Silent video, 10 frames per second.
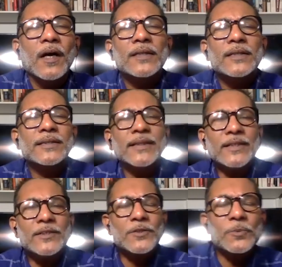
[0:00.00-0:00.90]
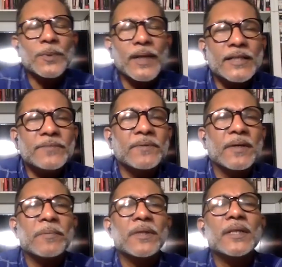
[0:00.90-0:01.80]
Since 2 days, we
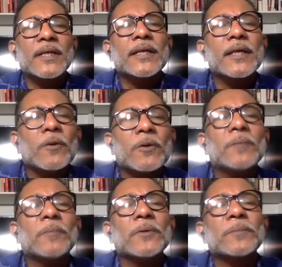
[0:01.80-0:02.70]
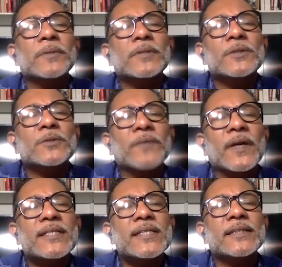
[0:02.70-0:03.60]
have been hearing a lot about the presence of
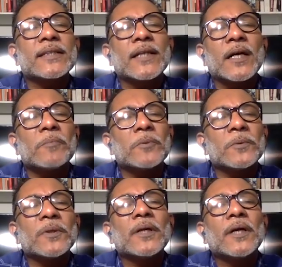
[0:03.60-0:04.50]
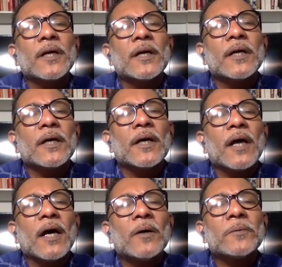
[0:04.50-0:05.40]
ISIS in Kabul.
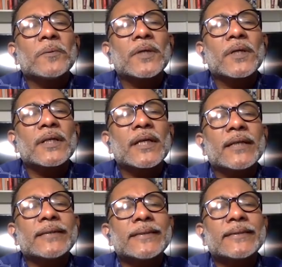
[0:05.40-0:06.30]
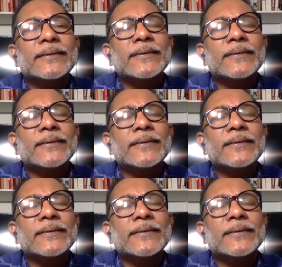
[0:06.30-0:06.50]
How critical is this?